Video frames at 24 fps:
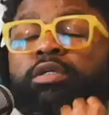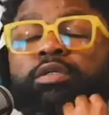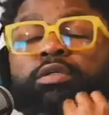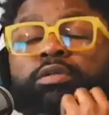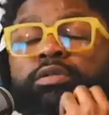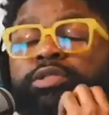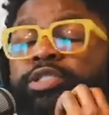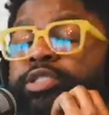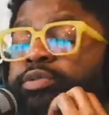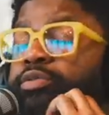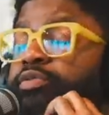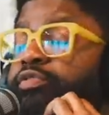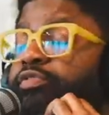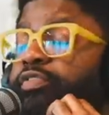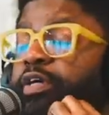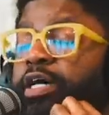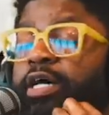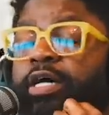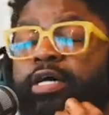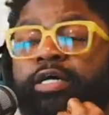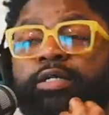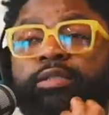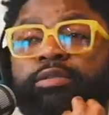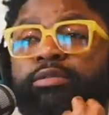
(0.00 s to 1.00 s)
She was
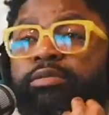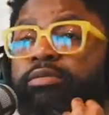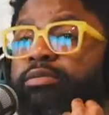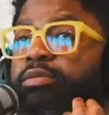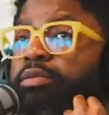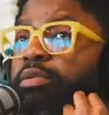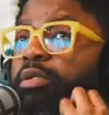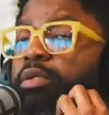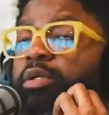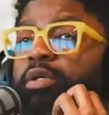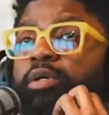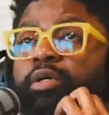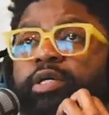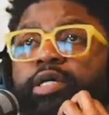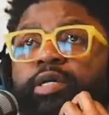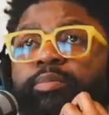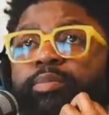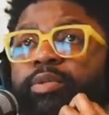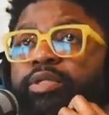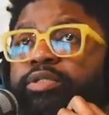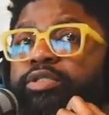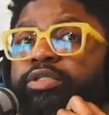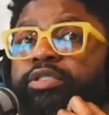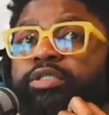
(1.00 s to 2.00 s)
fine. Lord have
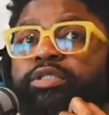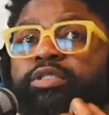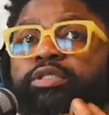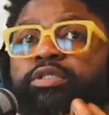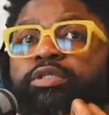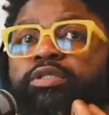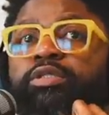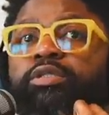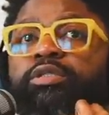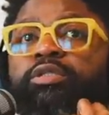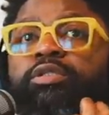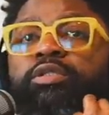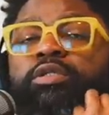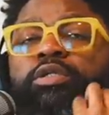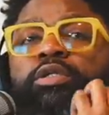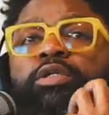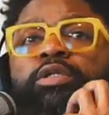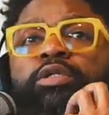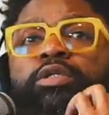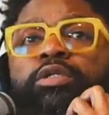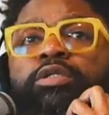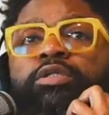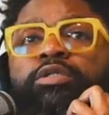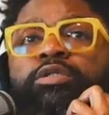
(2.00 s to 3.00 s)
mercy.
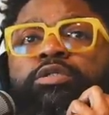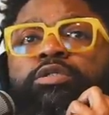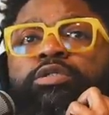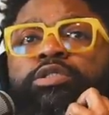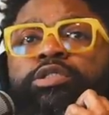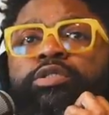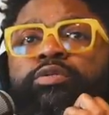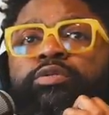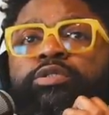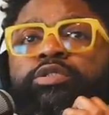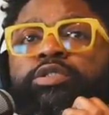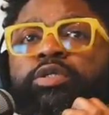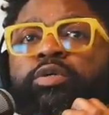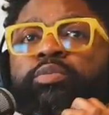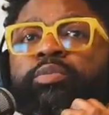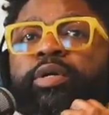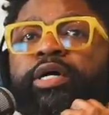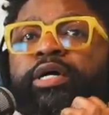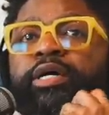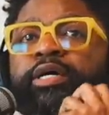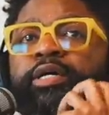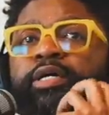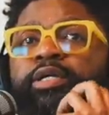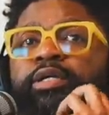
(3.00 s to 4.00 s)
She was so
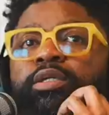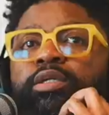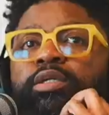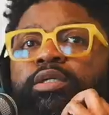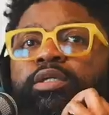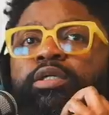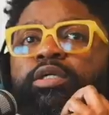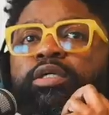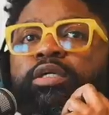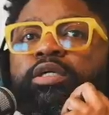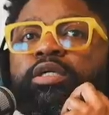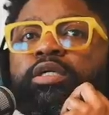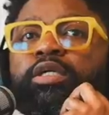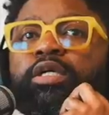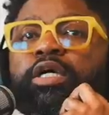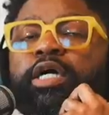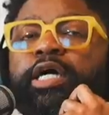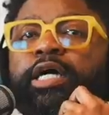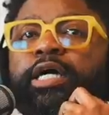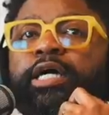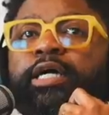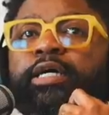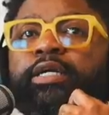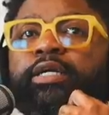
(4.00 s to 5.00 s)
bad.
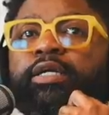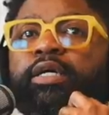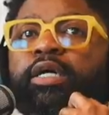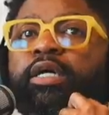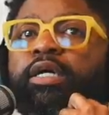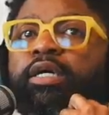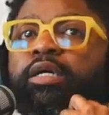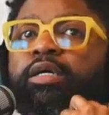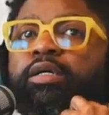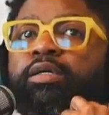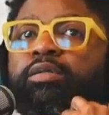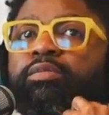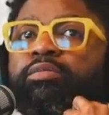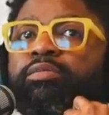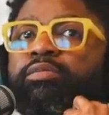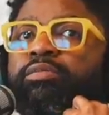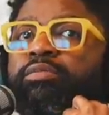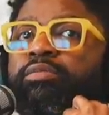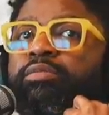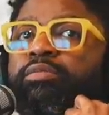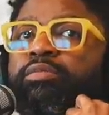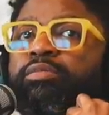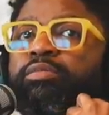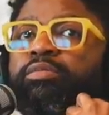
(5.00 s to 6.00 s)
And um,
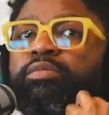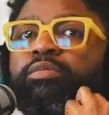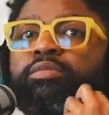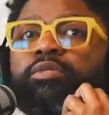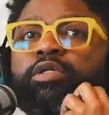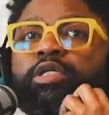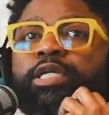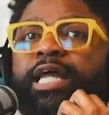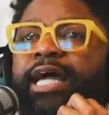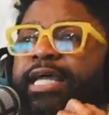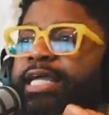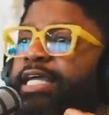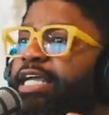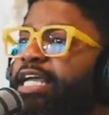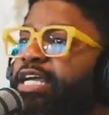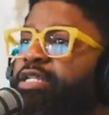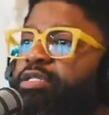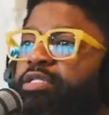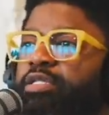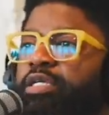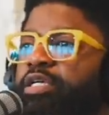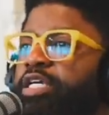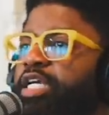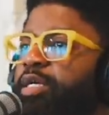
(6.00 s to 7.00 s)
like
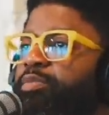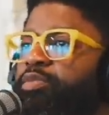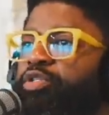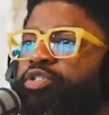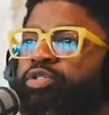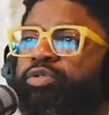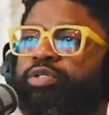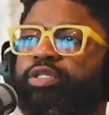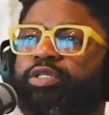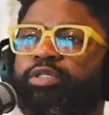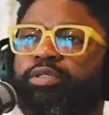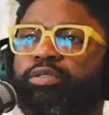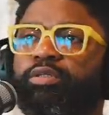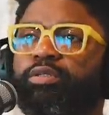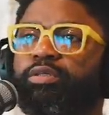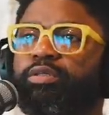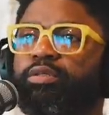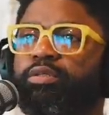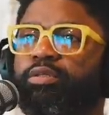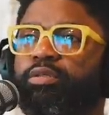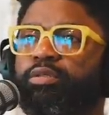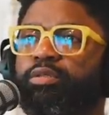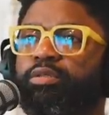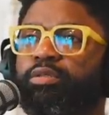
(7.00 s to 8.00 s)
instant chemistry,
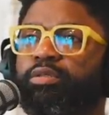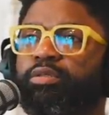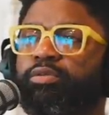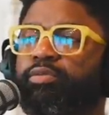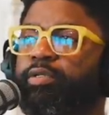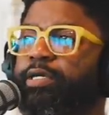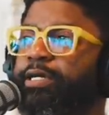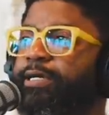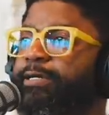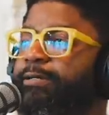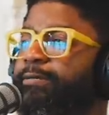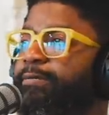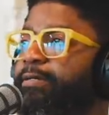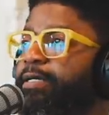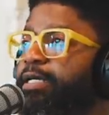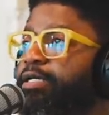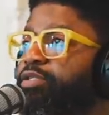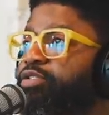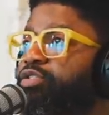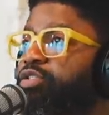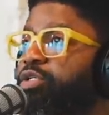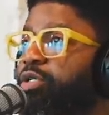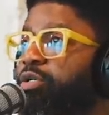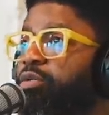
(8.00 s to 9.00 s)
yeah. Right? And
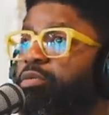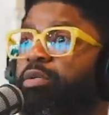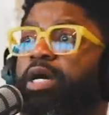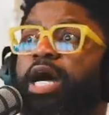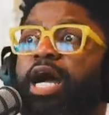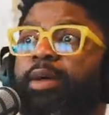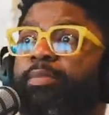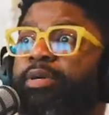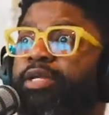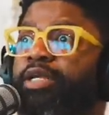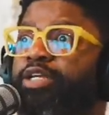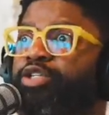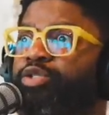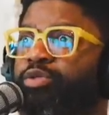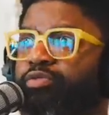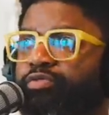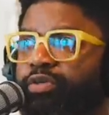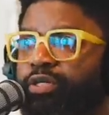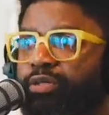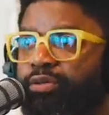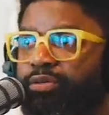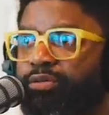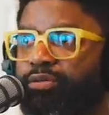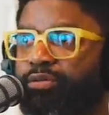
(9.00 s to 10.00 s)
so I'm an
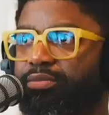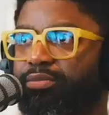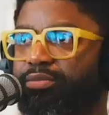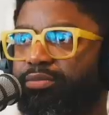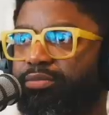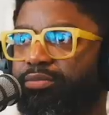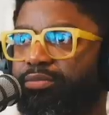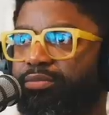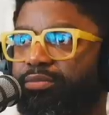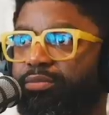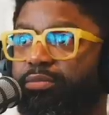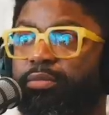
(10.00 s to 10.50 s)
introvert, yeah.